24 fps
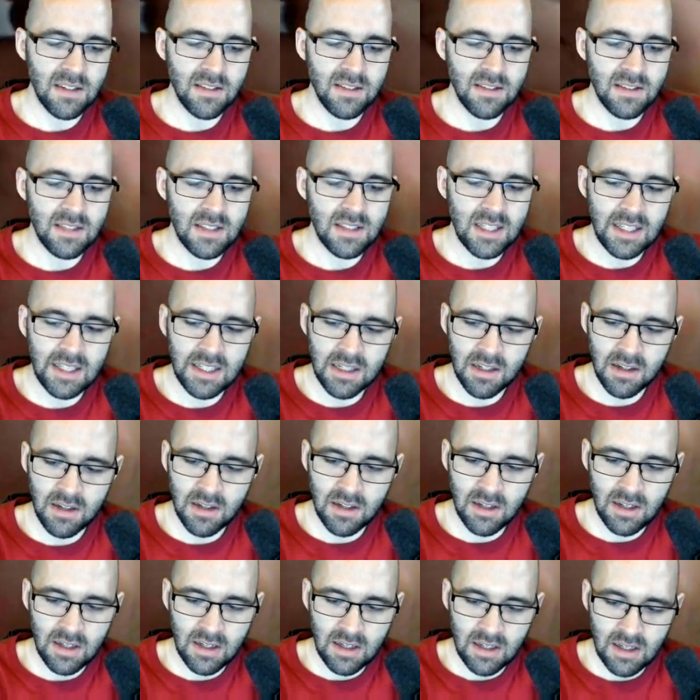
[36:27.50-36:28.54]
C
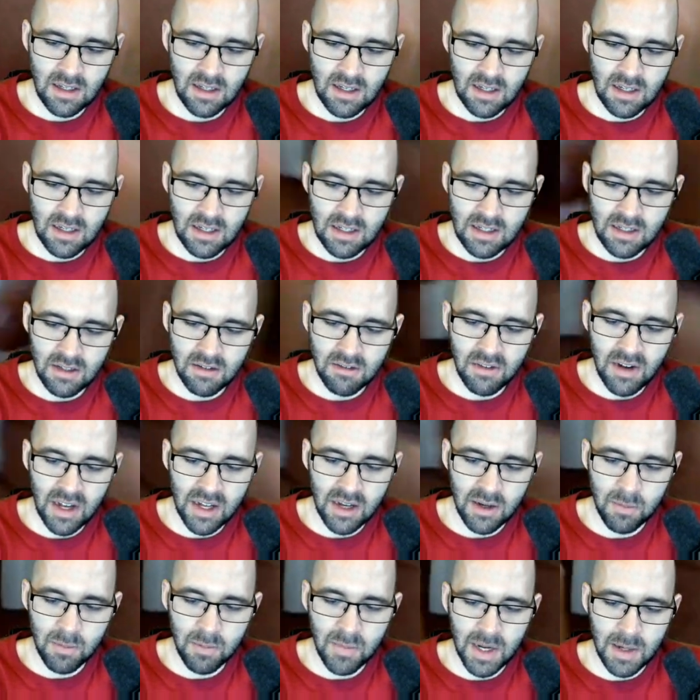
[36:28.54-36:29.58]

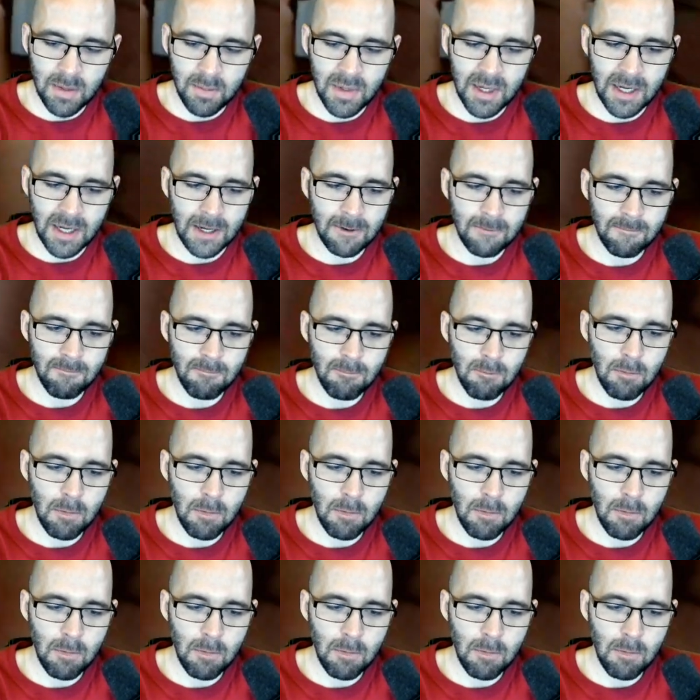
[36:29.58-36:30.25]
divided by B.